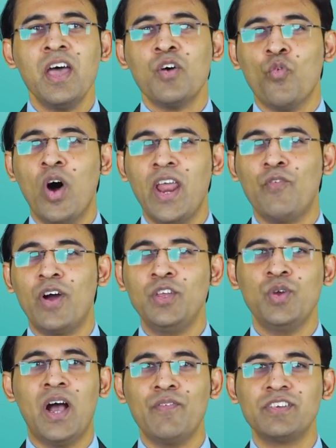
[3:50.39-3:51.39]
Whatever
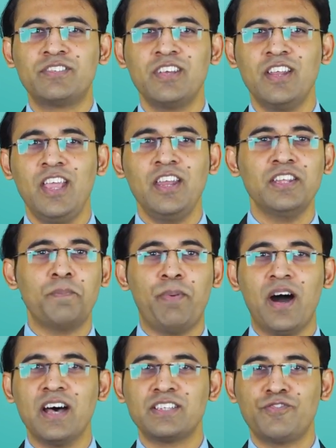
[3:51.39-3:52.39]
you have studied in the
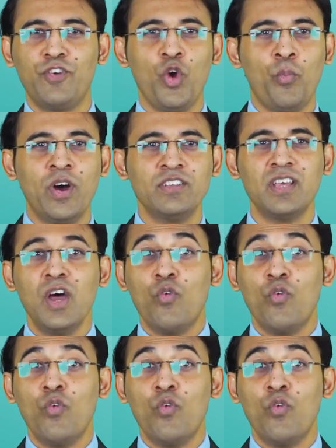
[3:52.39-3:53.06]
past few months